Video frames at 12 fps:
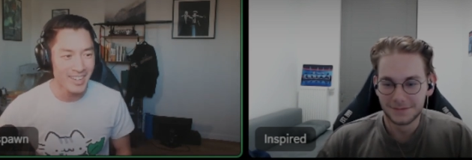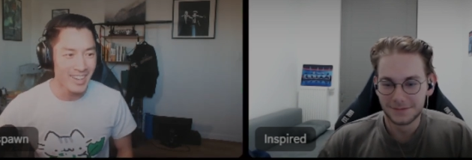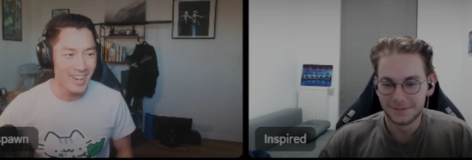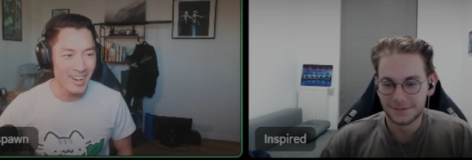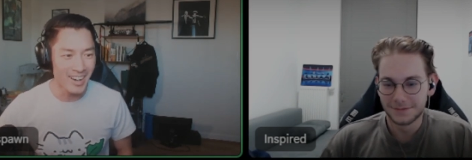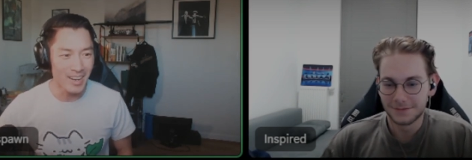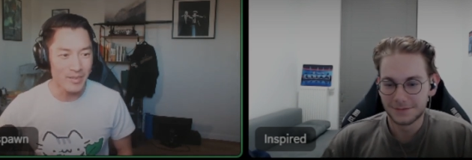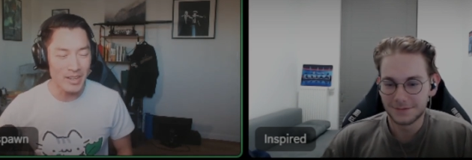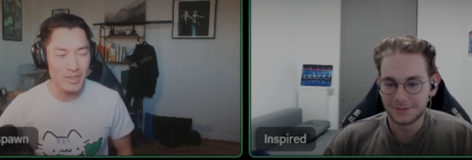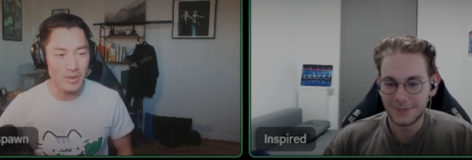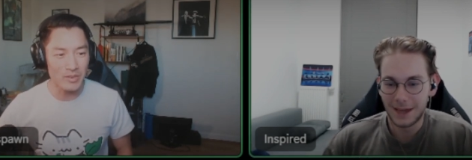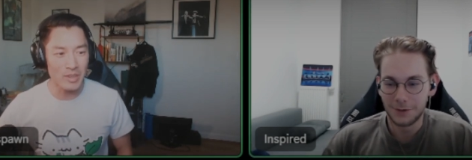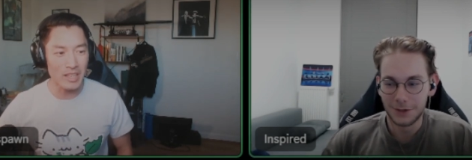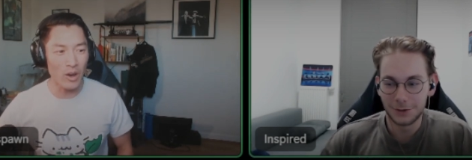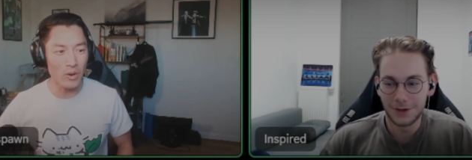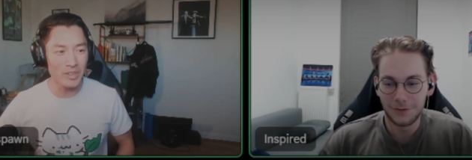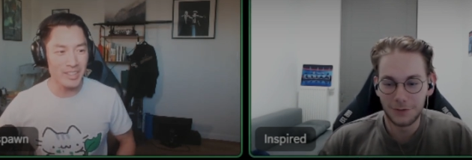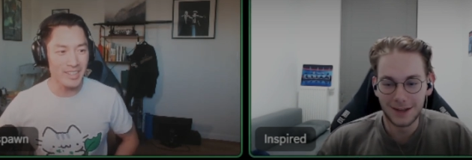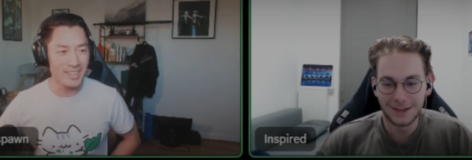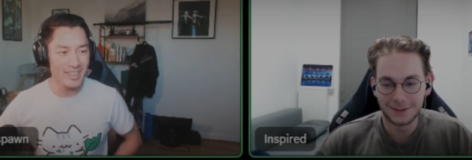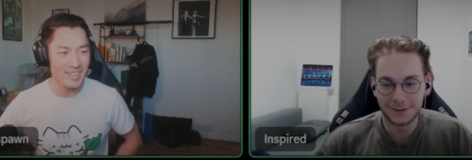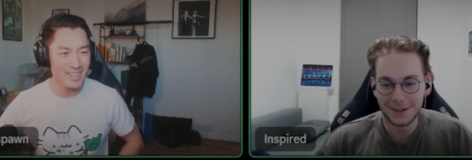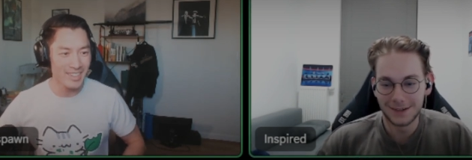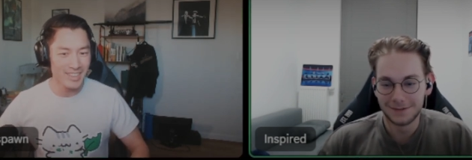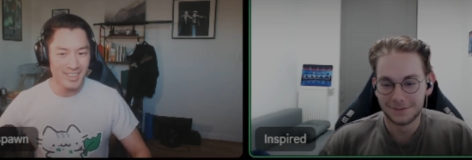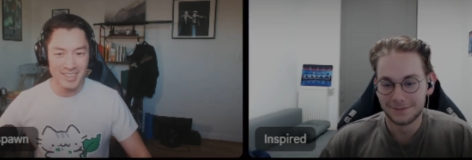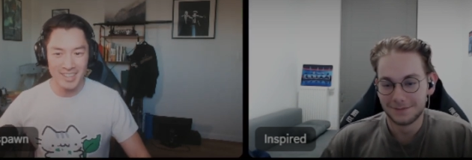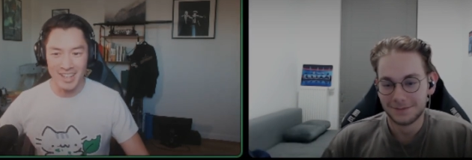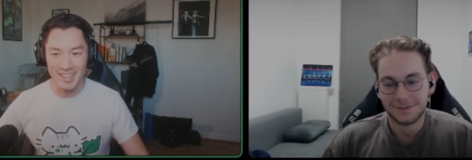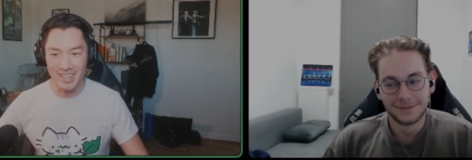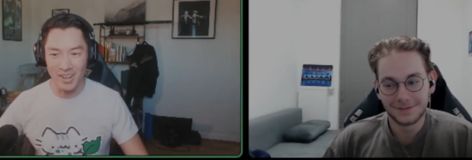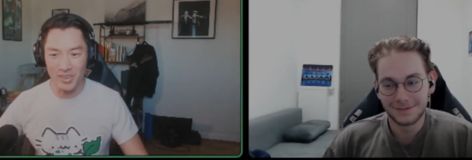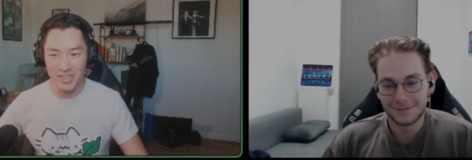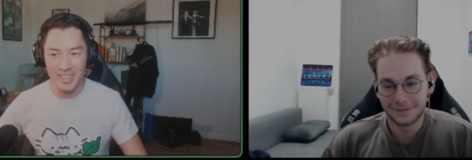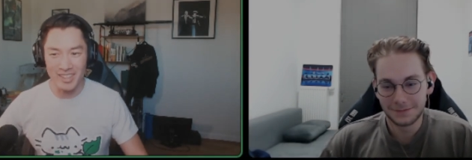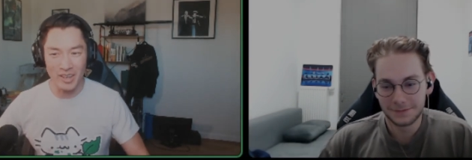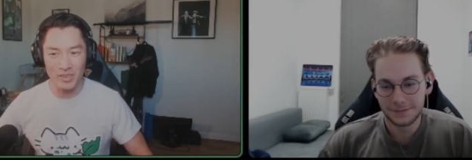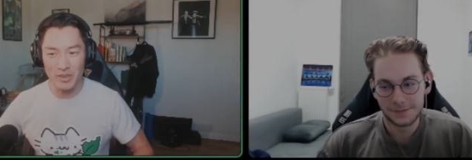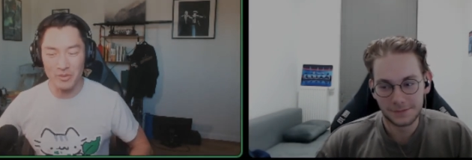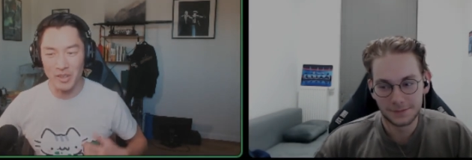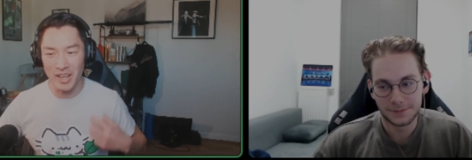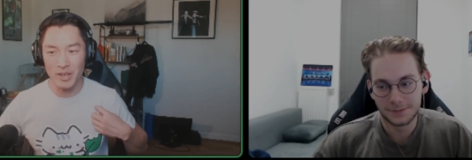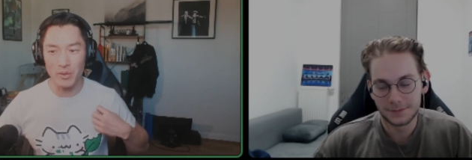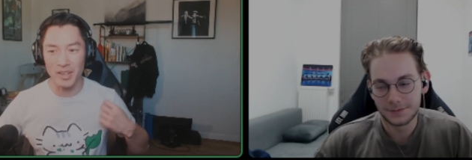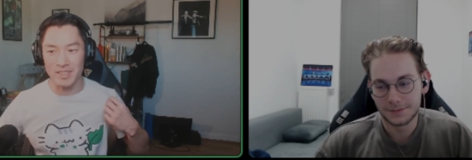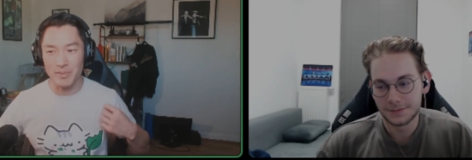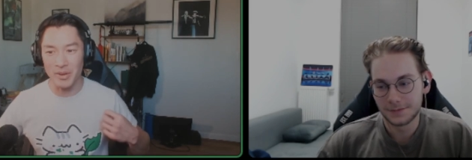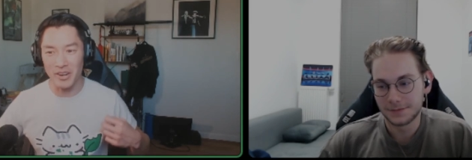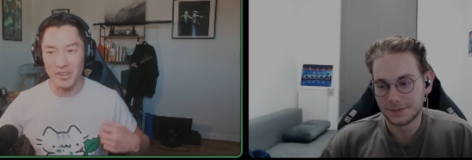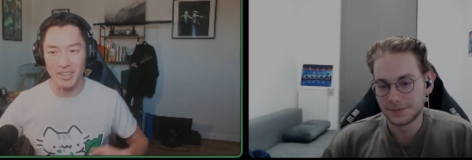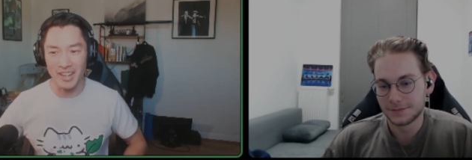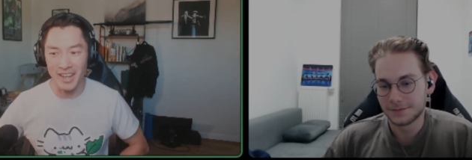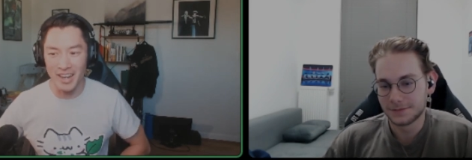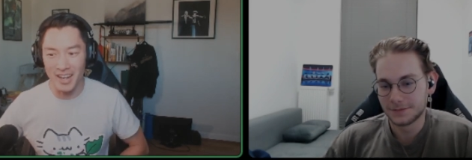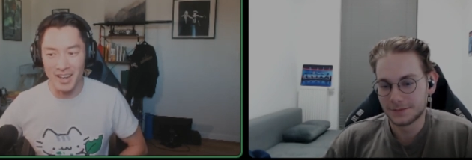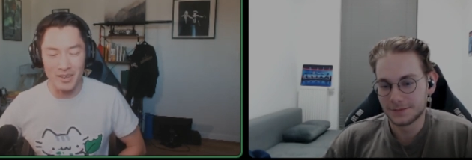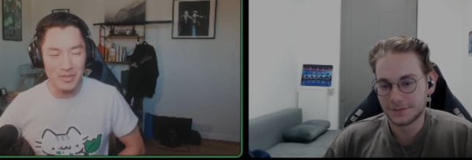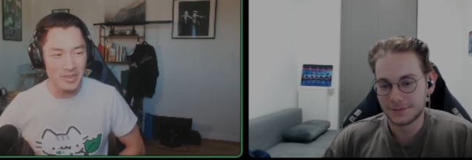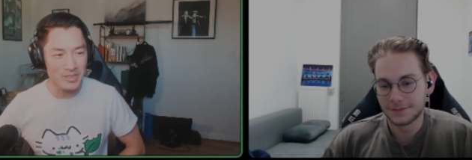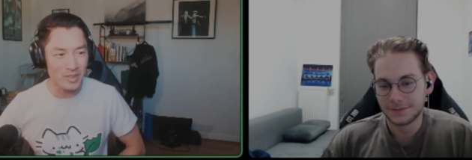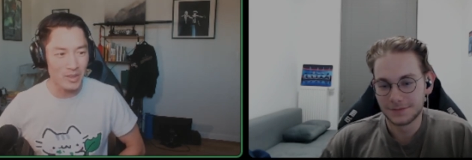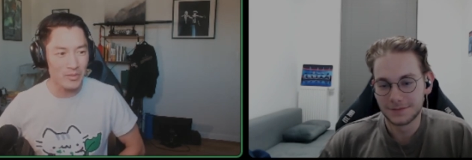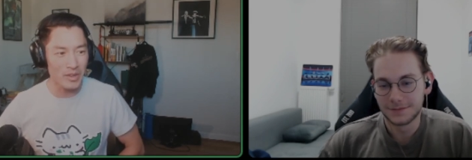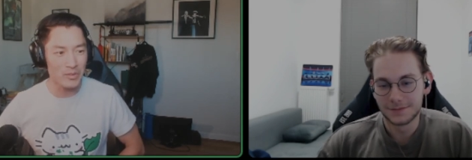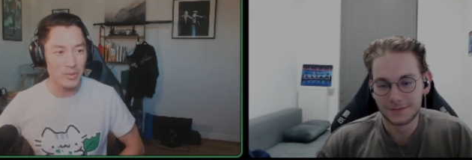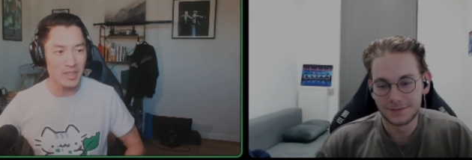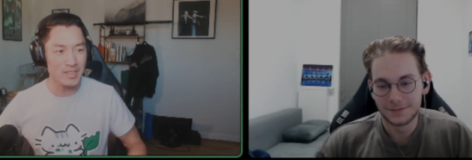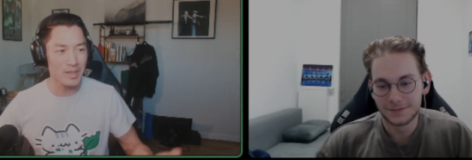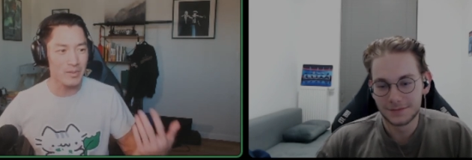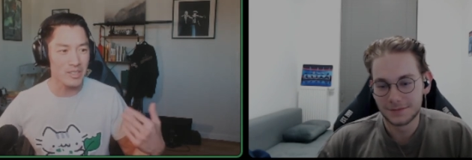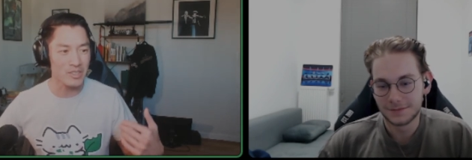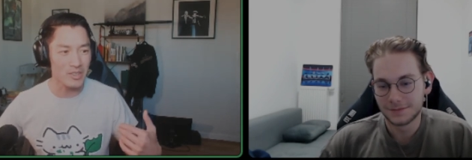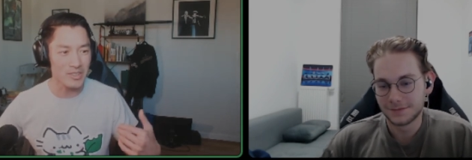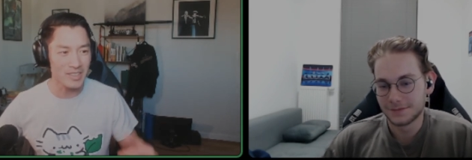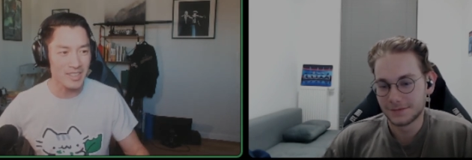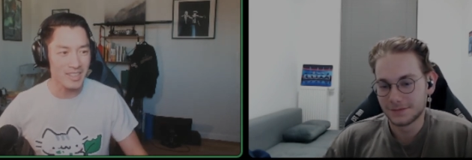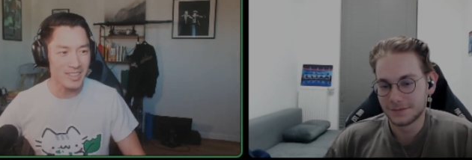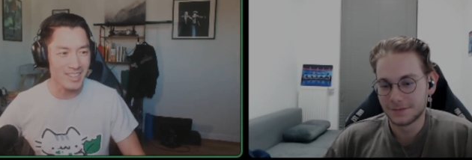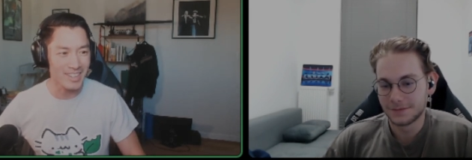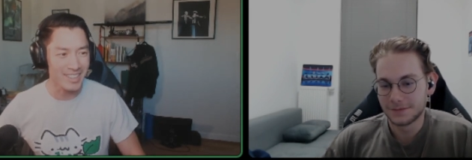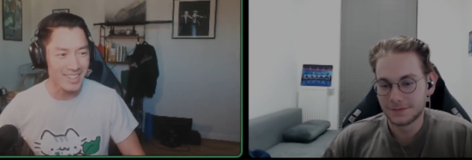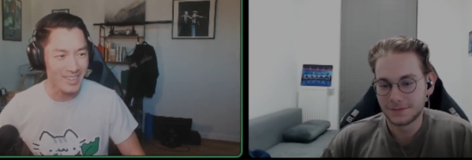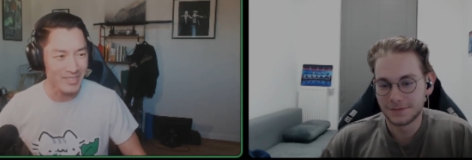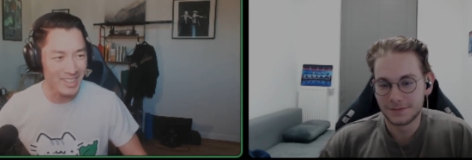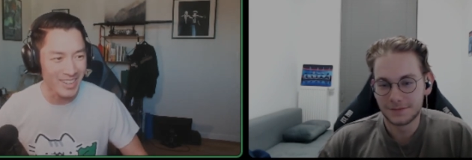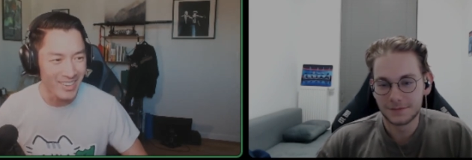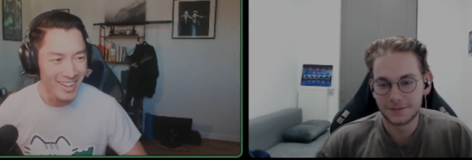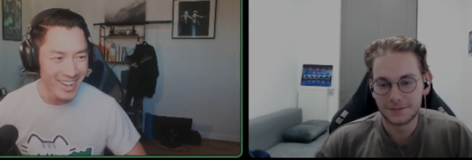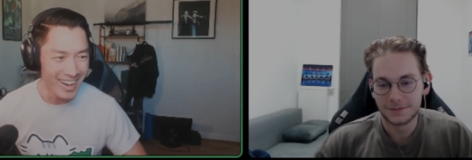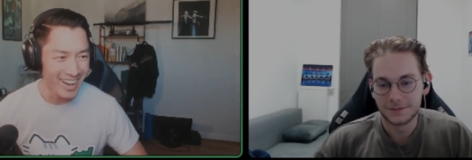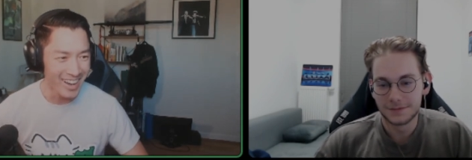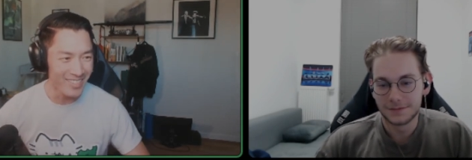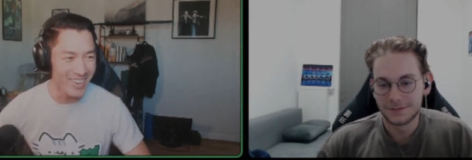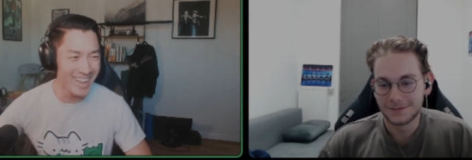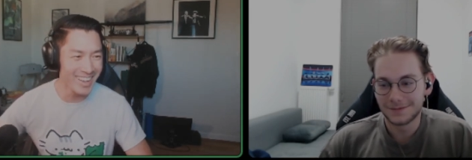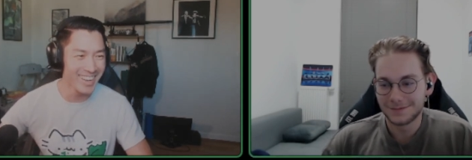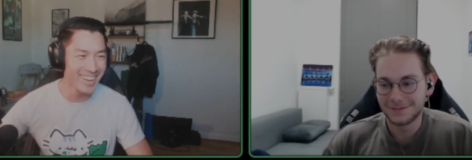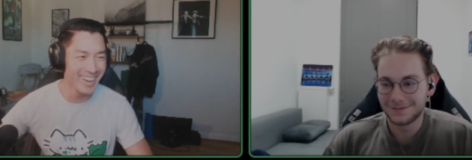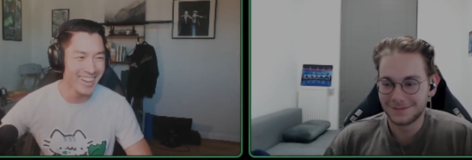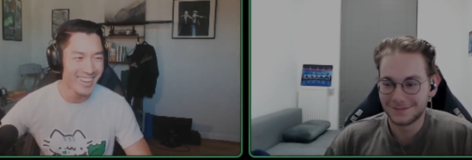Speaker 1: Um, I, yeah, I want to only, have one as well. Yeah, the only the only FlyQuest apparel I have. So if, if you want to send me a jersey, like let me know. Um, mm-hmm.